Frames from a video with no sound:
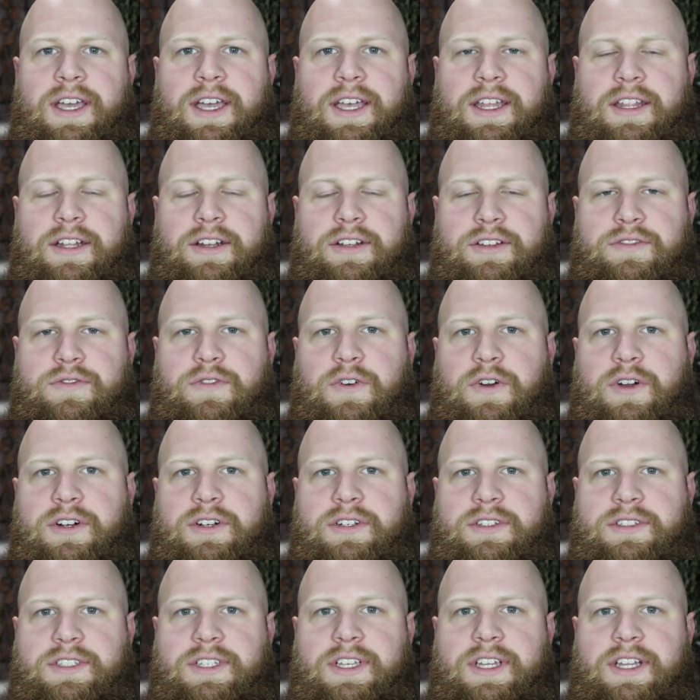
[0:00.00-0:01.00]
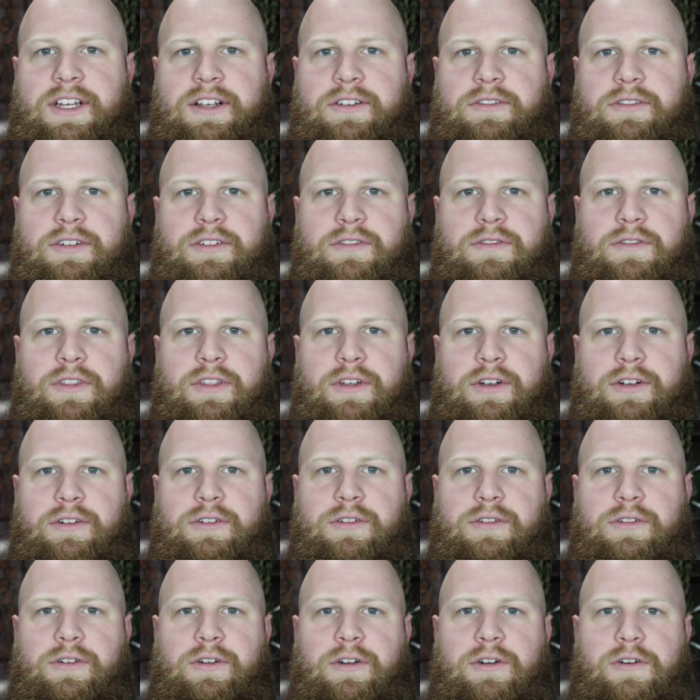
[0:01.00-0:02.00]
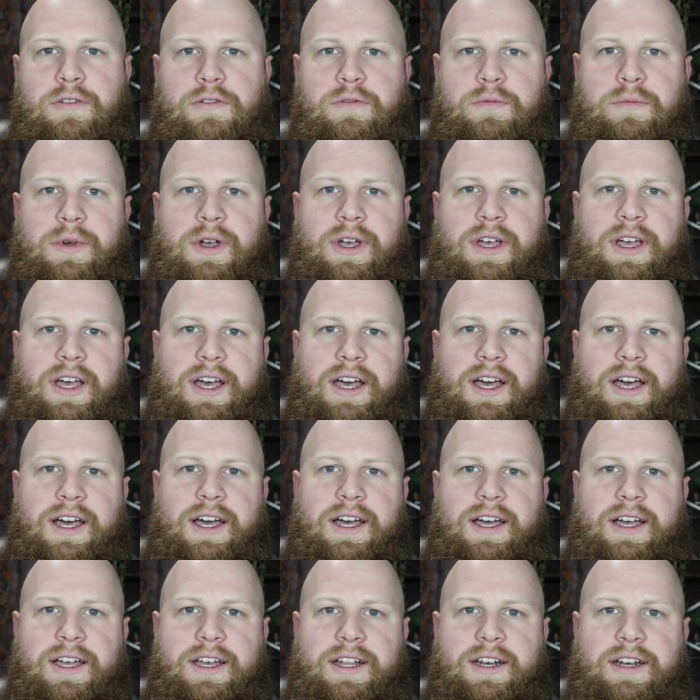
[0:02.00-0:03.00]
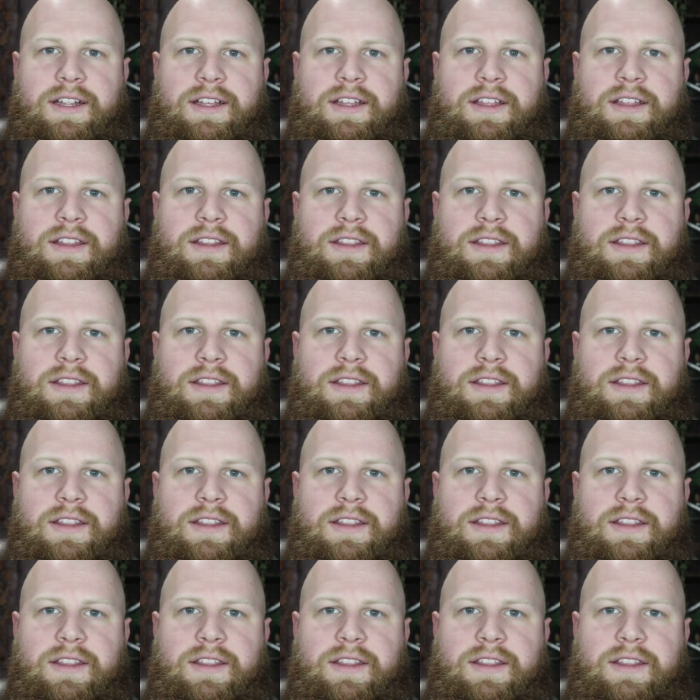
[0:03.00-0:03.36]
And then as far as getting rid of the chrome on